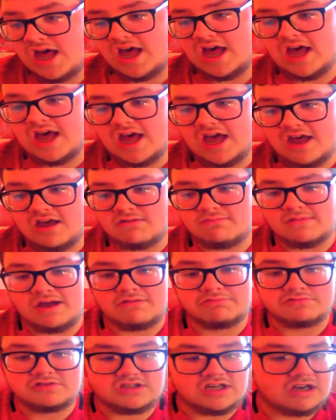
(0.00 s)

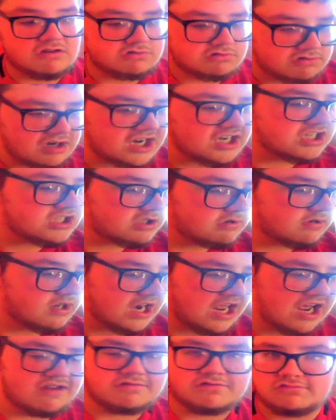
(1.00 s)
I was trying to do a
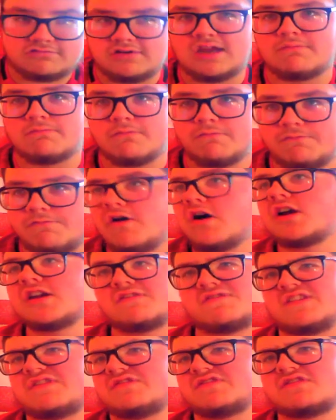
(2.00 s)
live stream for
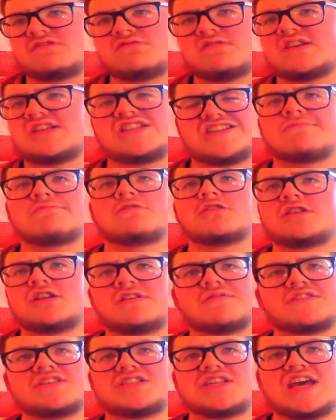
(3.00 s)
the FIFA 20 demo
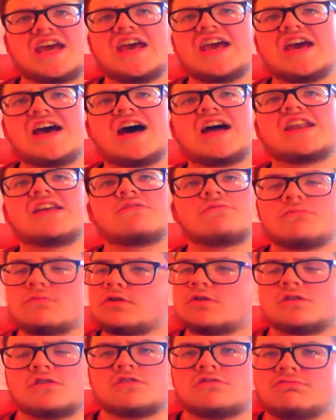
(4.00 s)
the other day, and it
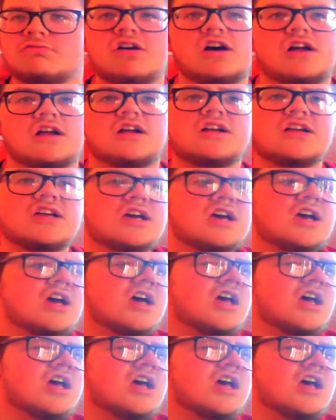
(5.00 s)
wouldn't work.